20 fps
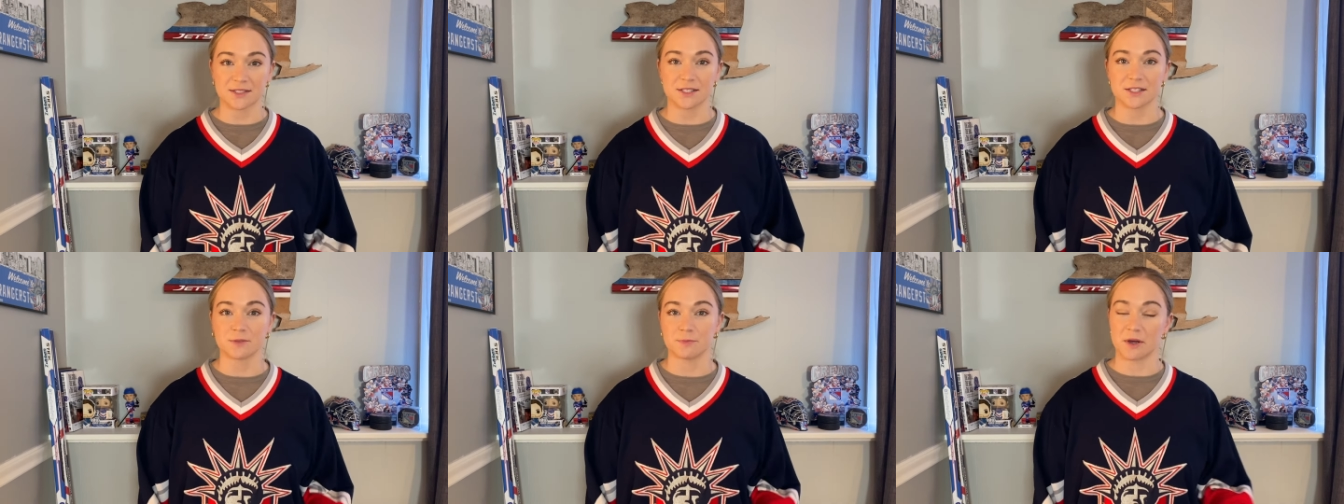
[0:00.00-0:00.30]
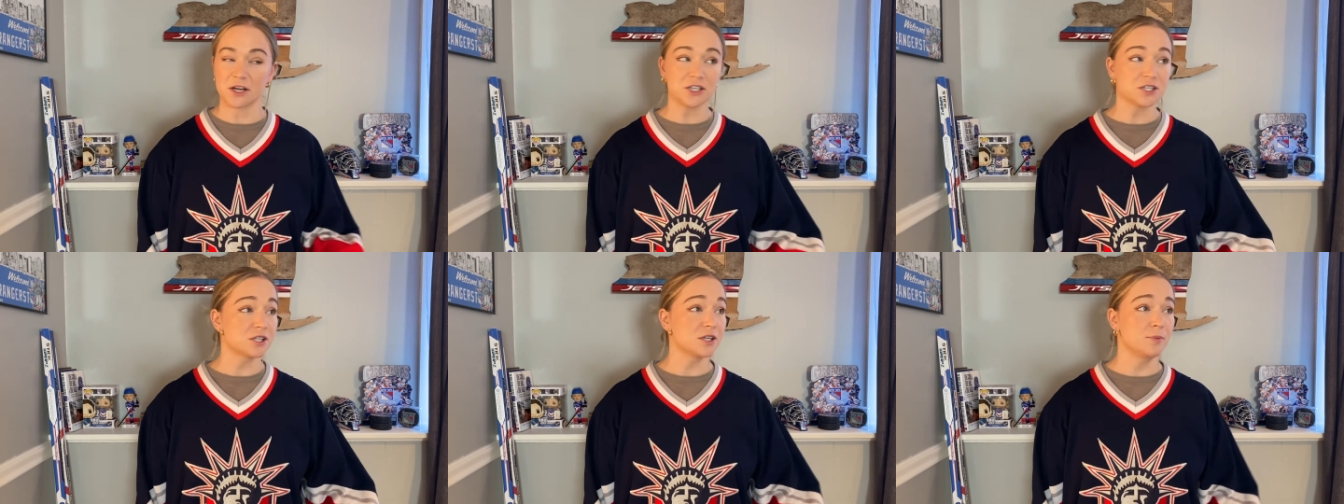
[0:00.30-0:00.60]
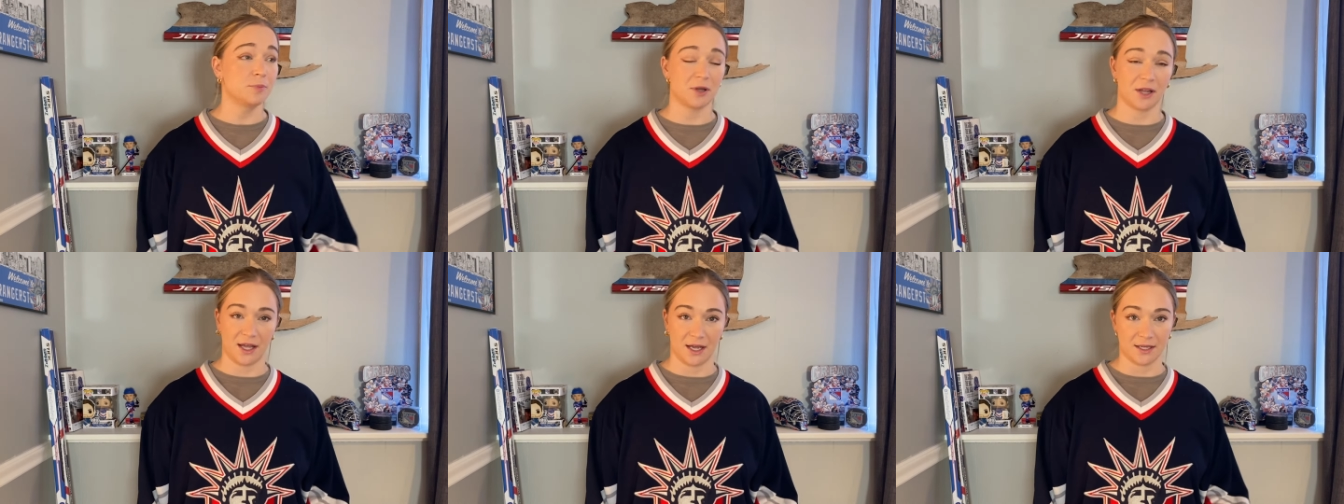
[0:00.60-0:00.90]
especially
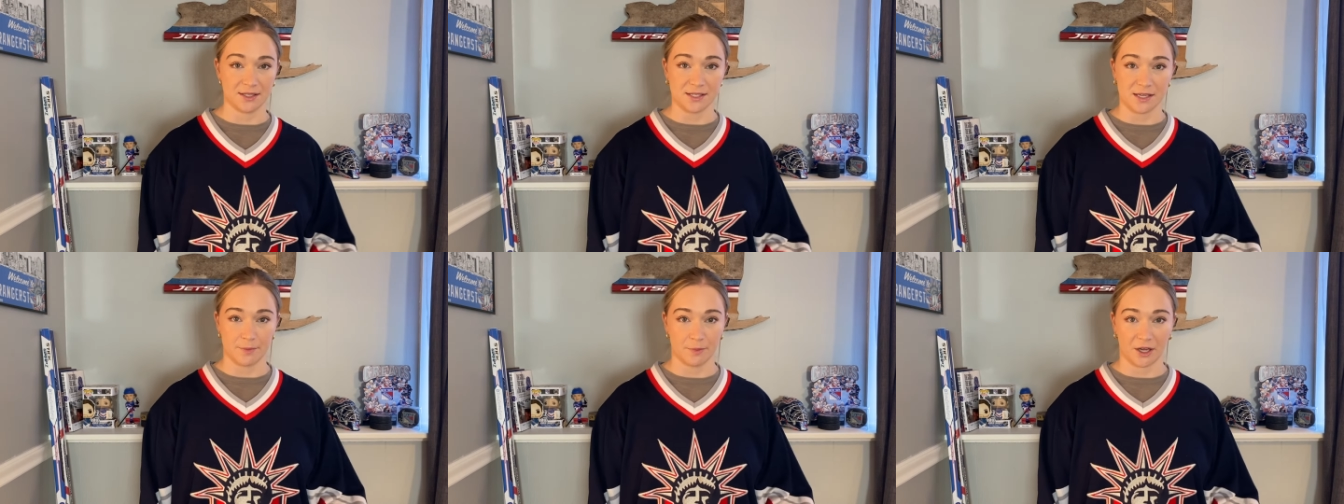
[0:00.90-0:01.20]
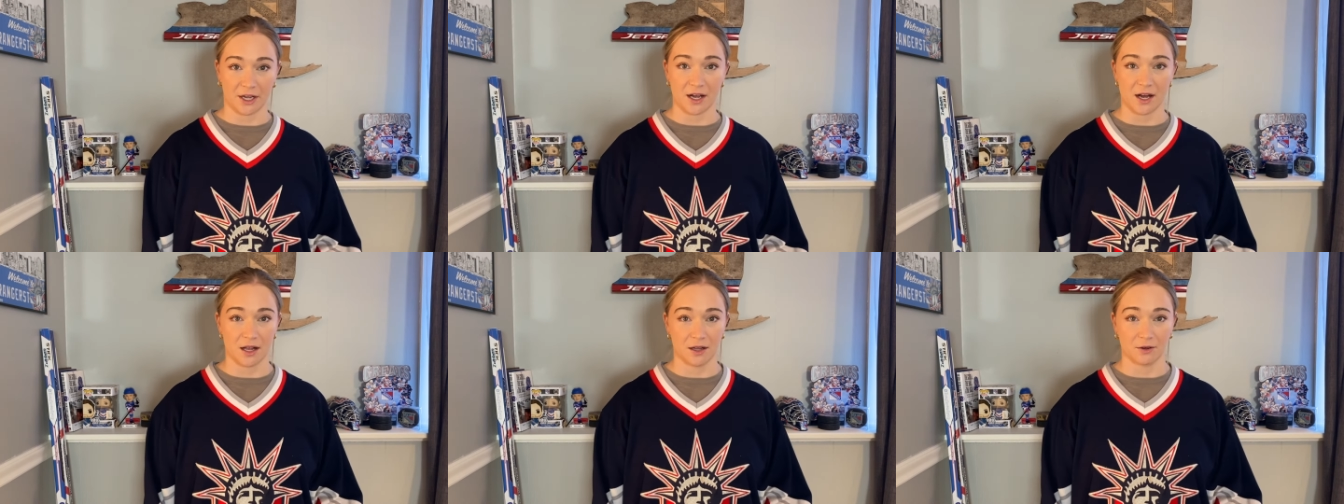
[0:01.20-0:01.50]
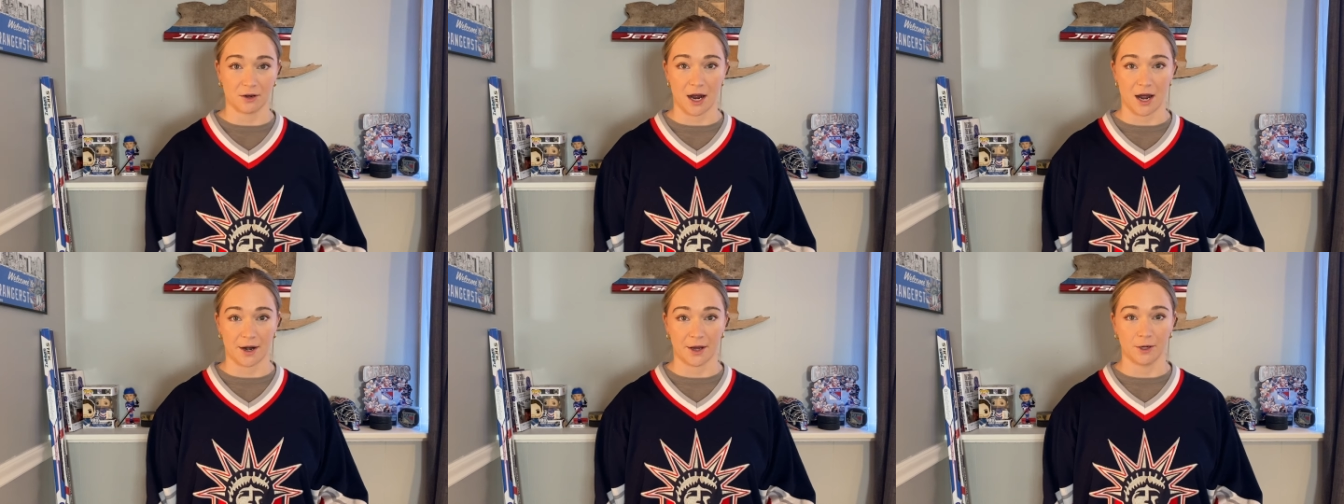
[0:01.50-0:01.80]
playing a team like
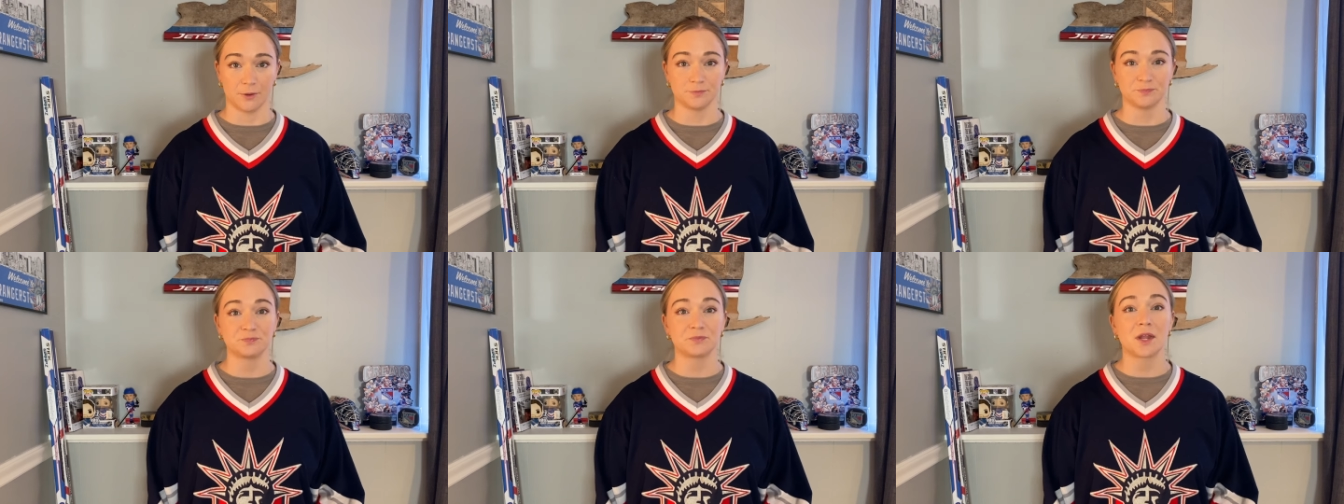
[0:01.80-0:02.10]
Colorado.